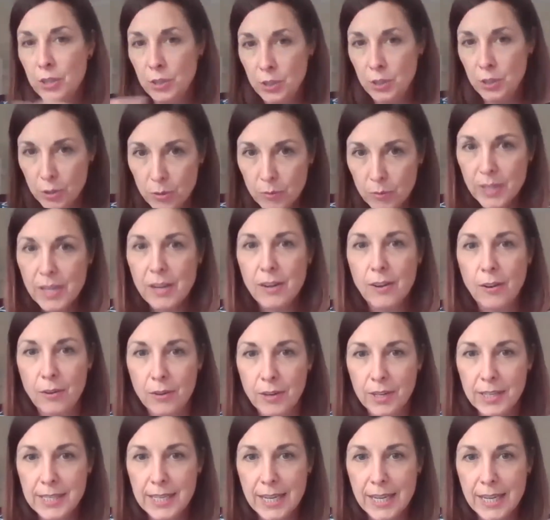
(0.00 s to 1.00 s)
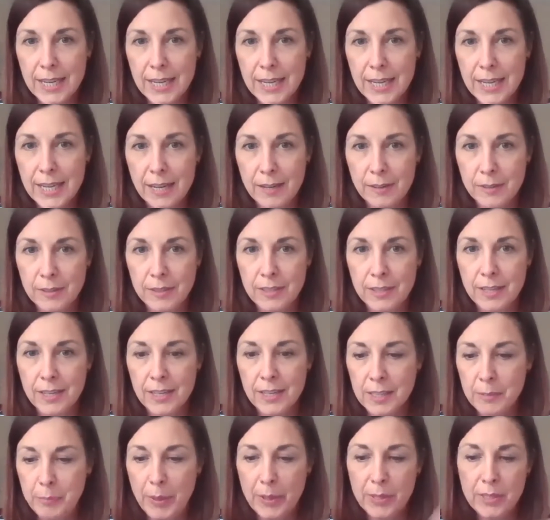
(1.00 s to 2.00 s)
during lockdown. And
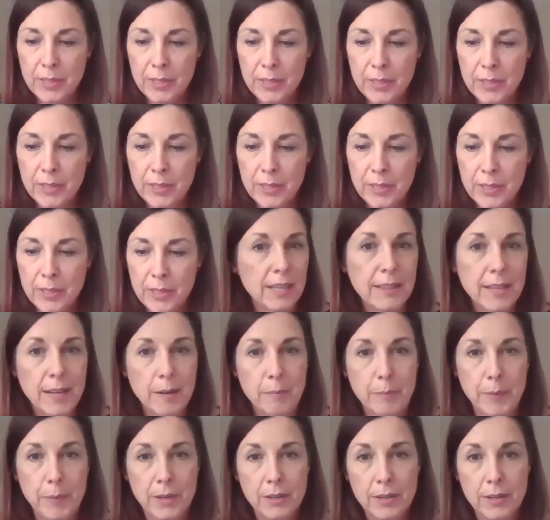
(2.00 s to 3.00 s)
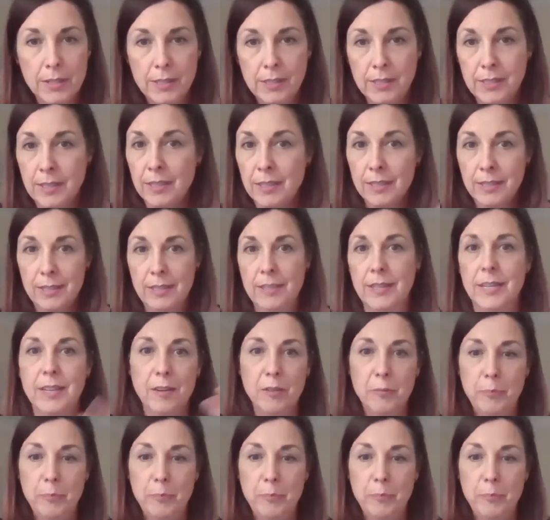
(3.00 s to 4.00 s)
I suppose I've been immersed in that because, you
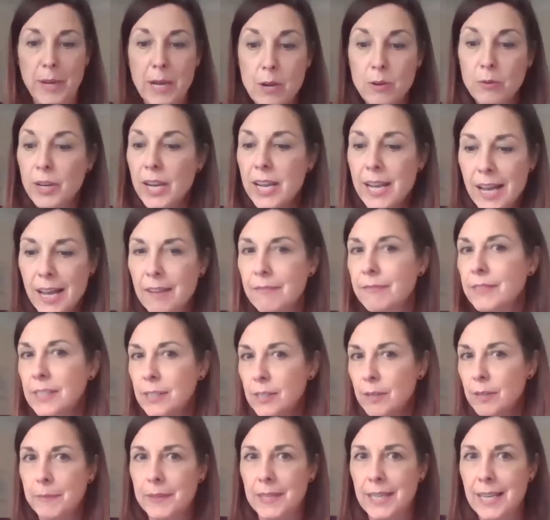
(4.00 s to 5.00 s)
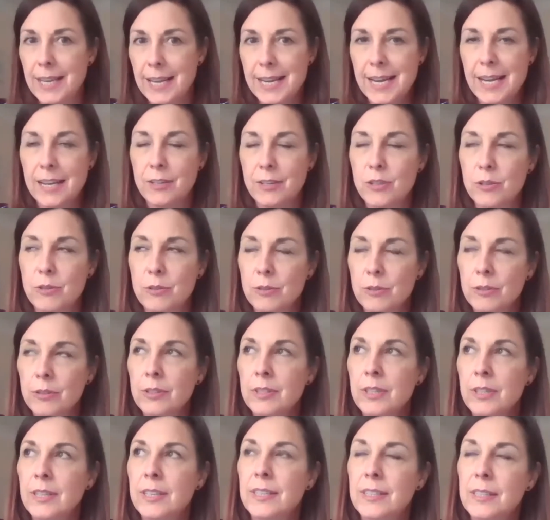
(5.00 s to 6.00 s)
know, I've been looking after something natural
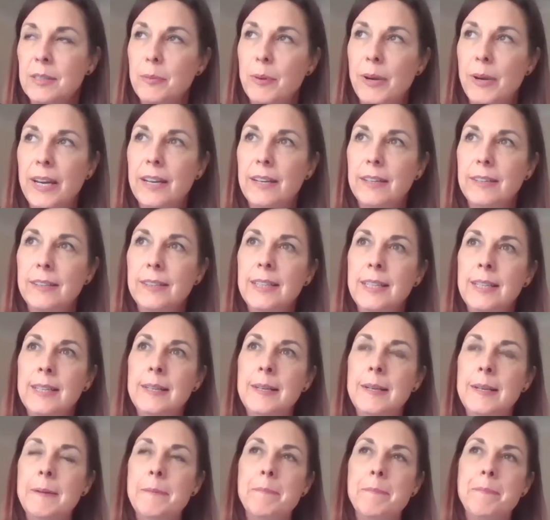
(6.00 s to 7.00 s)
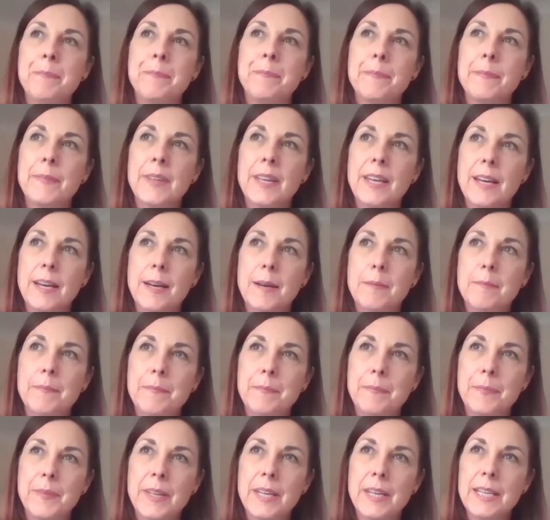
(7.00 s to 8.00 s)
as well.
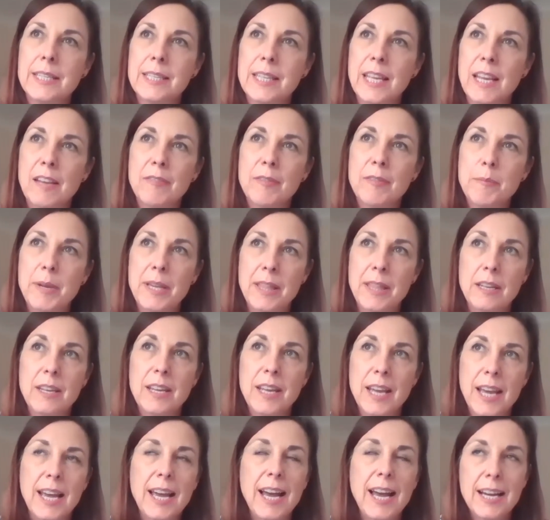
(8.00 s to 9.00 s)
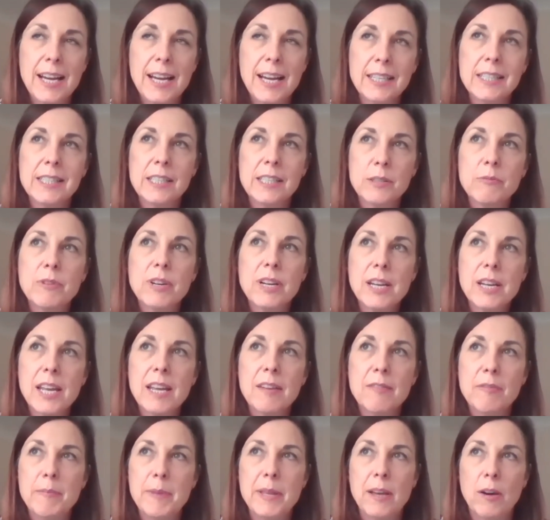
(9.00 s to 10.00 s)
It's given me that, yeah, it has. It's really
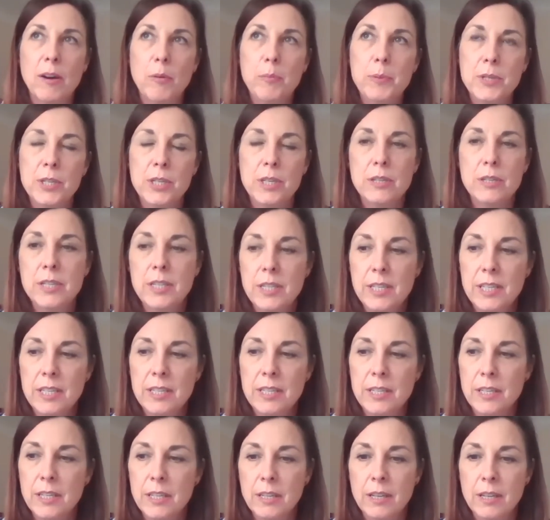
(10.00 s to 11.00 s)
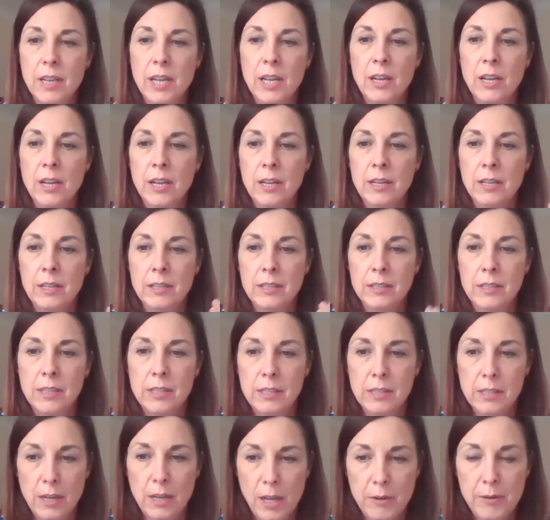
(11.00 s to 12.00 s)
given me that opportunity to
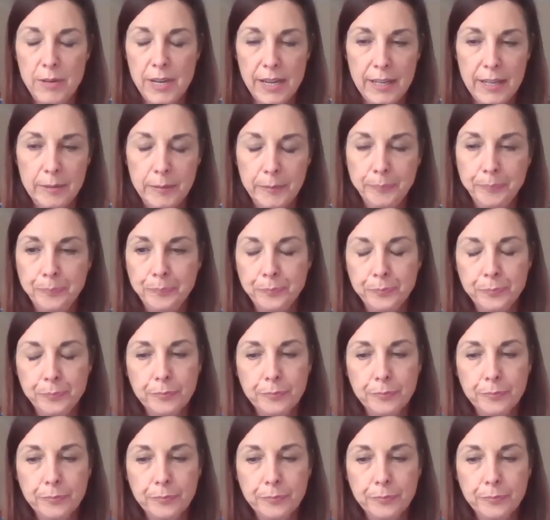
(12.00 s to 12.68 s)
slow down,